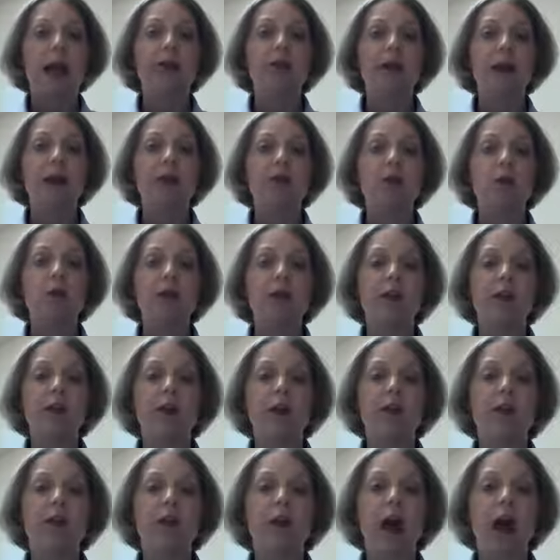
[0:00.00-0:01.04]
and that's going to
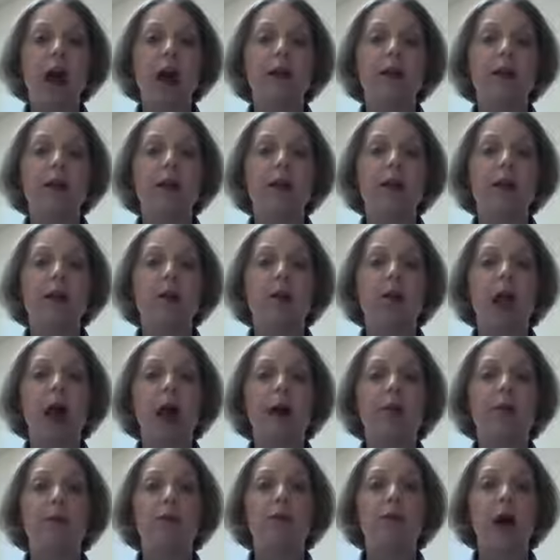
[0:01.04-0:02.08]
compress and
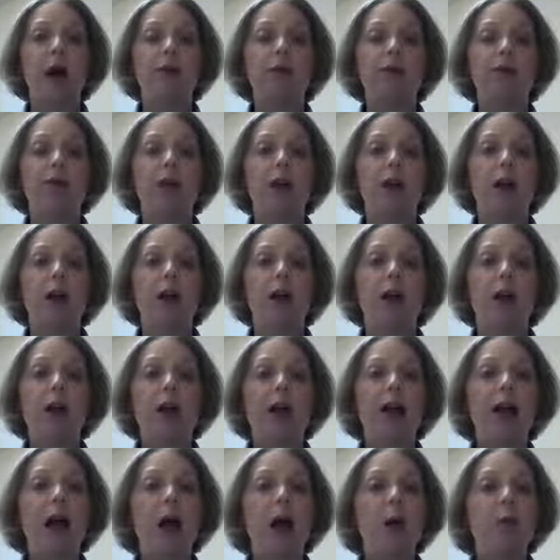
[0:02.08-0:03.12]
apply pressure.
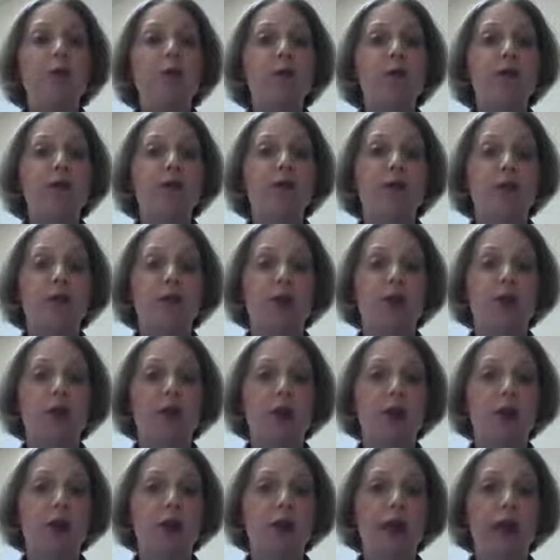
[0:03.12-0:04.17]
It helps with your
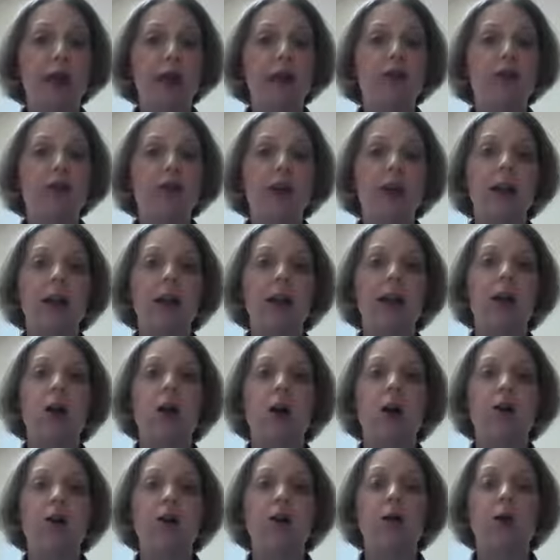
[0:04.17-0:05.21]
circulation, and
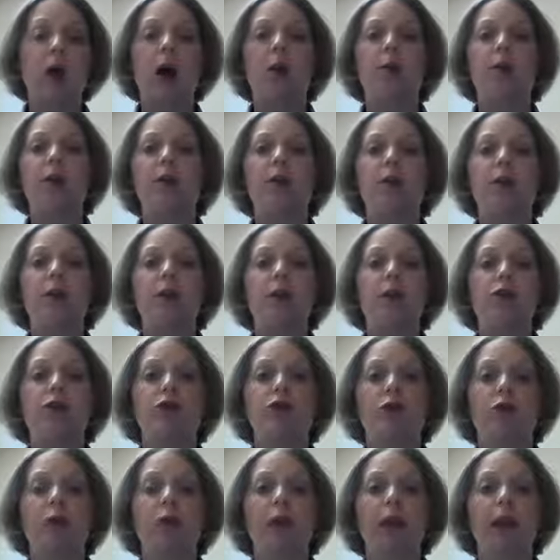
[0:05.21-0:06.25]
it also helps with
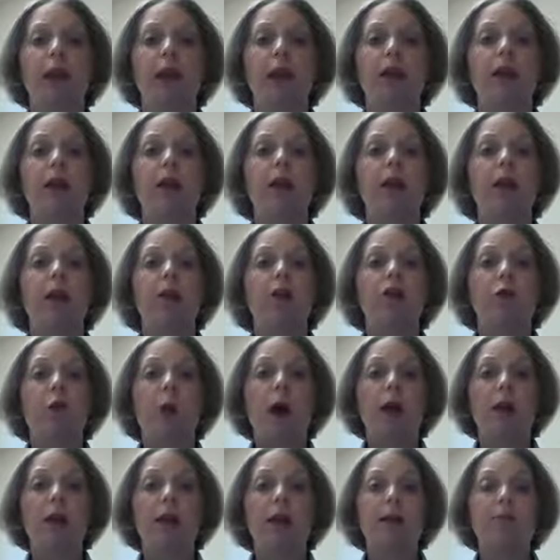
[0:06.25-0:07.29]
controlling
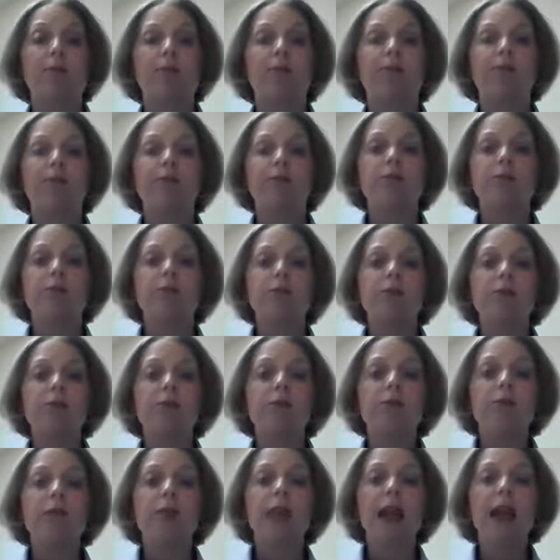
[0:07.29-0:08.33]
swelling.
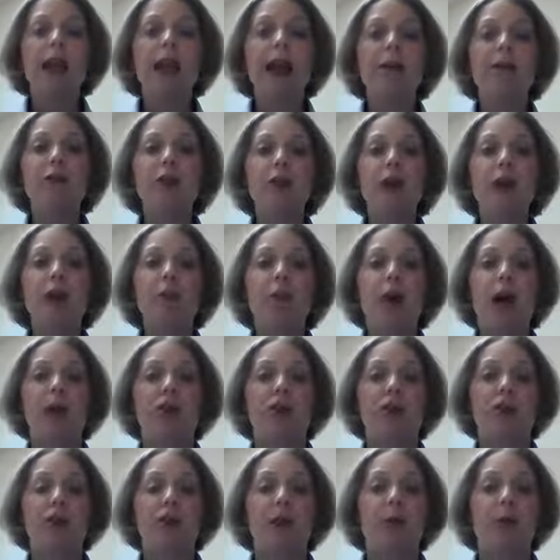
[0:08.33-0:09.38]
And after
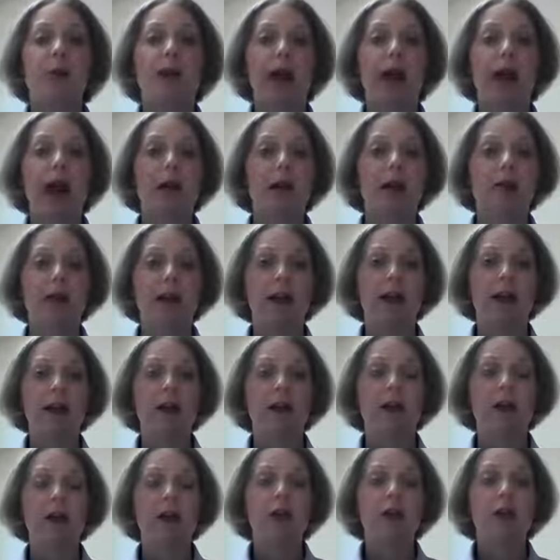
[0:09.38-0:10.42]
compression, then we elevate.
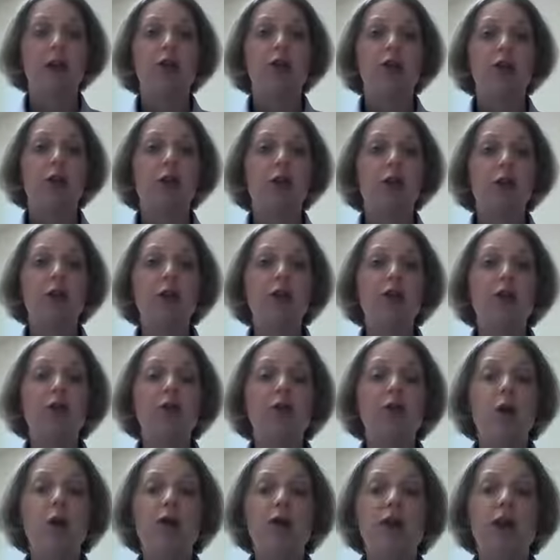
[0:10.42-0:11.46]
So you can
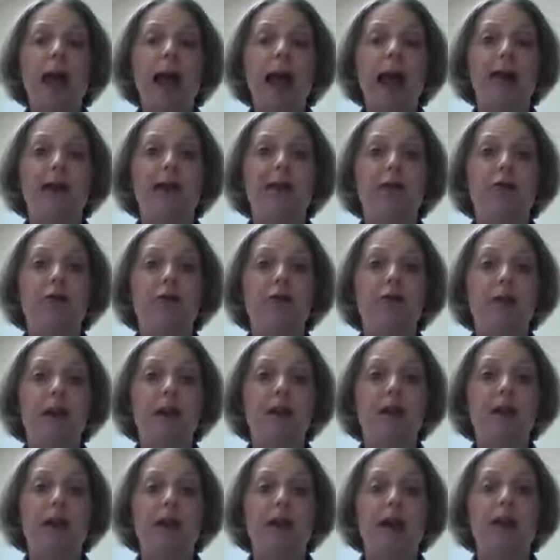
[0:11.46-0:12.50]
do those last
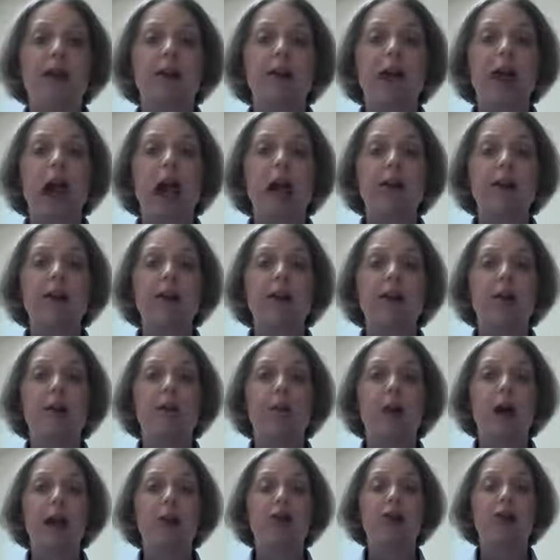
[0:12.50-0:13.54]
three things, ice,
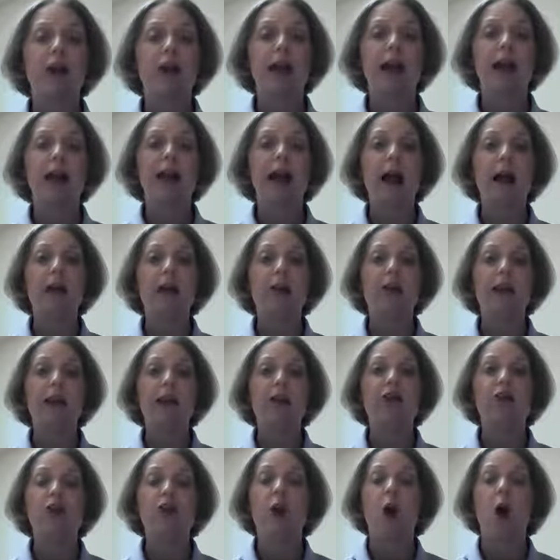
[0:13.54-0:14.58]
compression, and
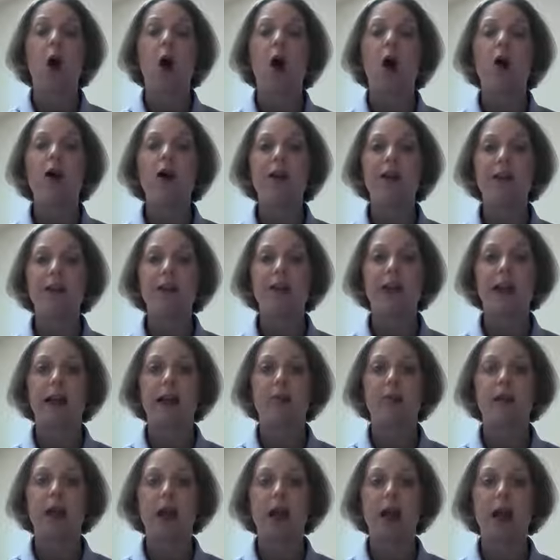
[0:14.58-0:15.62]
elevation, all at the
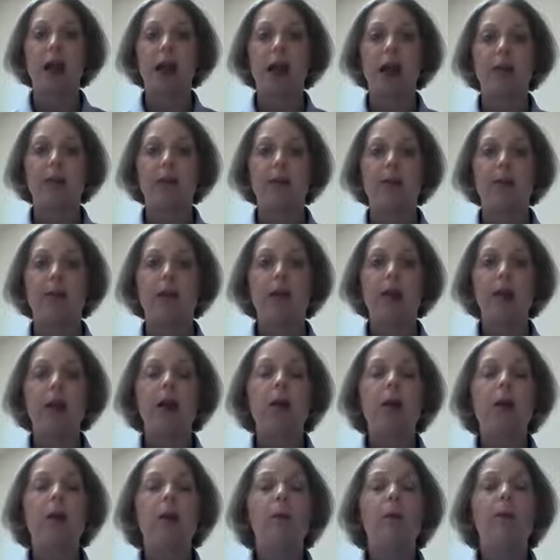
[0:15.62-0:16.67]
same time
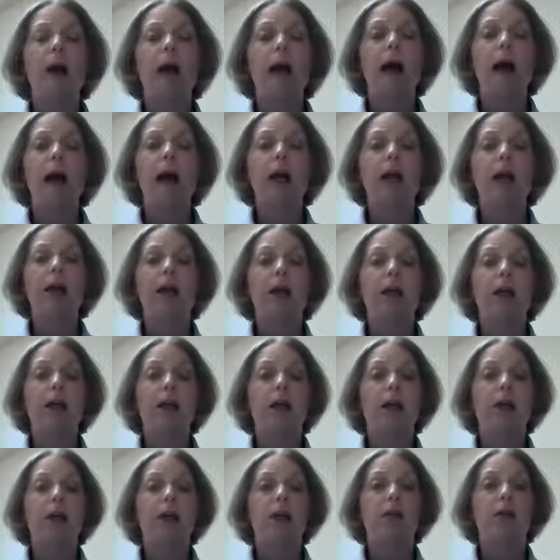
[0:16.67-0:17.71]
by
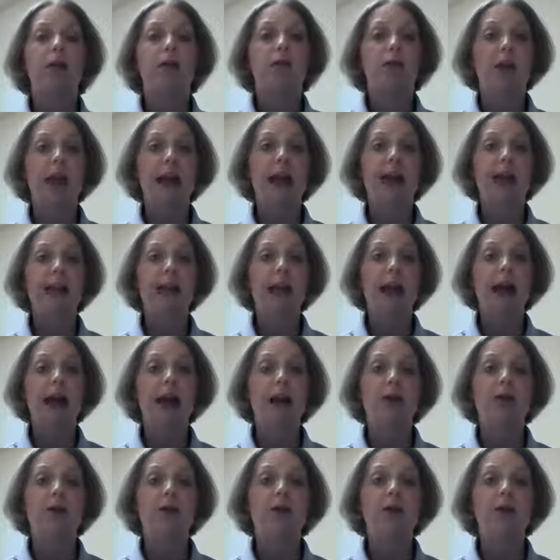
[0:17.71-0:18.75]
laying
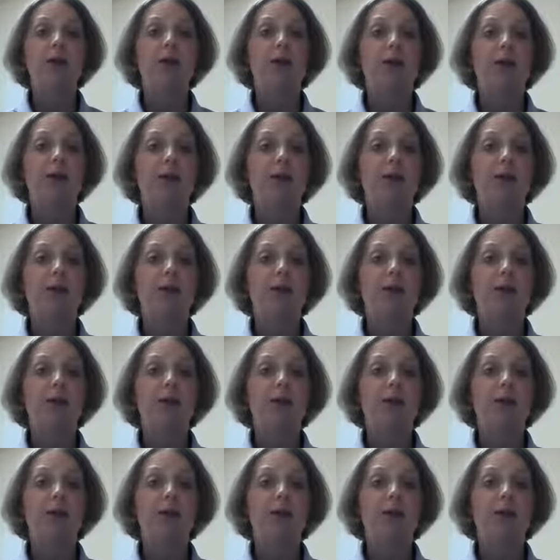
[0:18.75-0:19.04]
down,